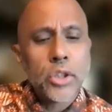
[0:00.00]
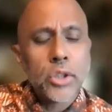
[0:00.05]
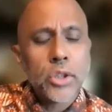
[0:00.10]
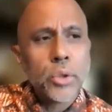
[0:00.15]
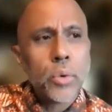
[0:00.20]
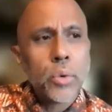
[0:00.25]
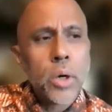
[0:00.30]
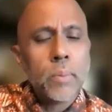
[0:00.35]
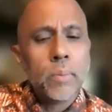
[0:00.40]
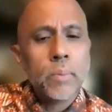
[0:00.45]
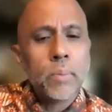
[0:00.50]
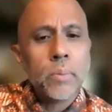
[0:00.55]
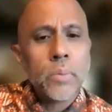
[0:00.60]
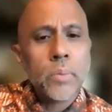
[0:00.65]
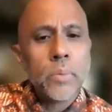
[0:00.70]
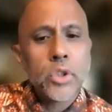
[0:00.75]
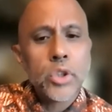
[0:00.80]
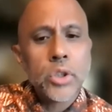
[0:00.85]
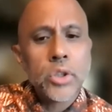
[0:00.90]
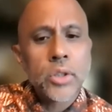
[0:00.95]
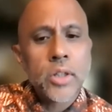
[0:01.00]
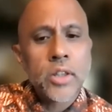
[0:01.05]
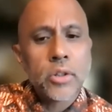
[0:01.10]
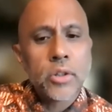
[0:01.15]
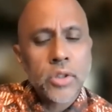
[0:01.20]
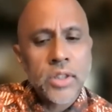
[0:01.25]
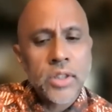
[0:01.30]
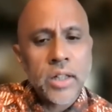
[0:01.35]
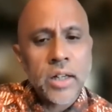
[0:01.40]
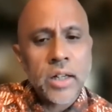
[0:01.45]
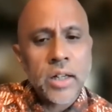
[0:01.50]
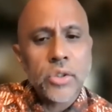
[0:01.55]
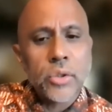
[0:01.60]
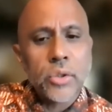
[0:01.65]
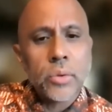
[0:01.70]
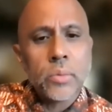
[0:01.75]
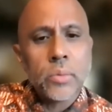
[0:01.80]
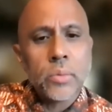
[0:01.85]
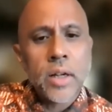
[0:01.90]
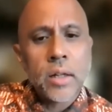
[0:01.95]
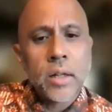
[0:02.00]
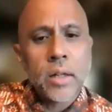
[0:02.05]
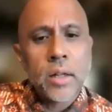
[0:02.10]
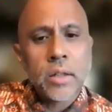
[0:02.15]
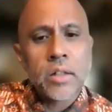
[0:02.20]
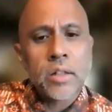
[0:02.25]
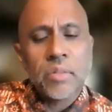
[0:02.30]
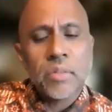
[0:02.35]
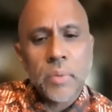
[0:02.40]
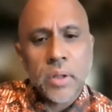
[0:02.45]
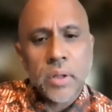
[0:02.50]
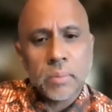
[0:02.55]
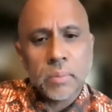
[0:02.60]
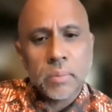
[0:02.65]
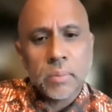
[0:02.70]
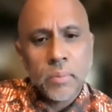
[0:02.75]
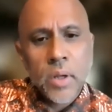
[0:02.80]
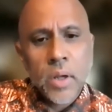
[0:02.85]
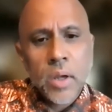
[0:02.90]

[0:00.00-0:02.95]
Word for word: to um to Cathedral City, to Nellie and Kaufman